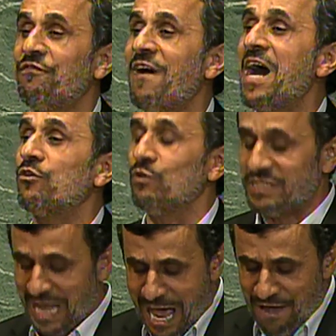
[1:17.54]
Indeed,
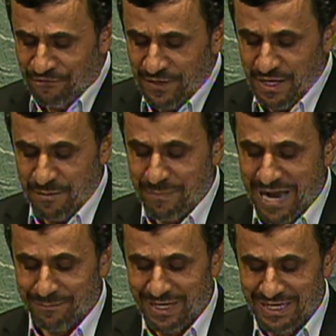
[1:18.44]
poverty is
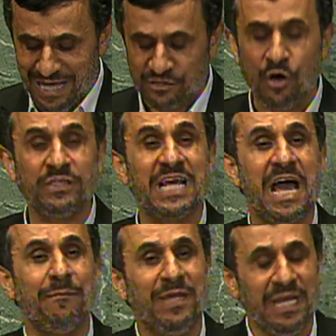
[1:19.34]
imposed on
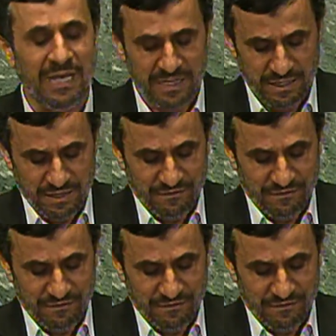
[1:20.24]
nations,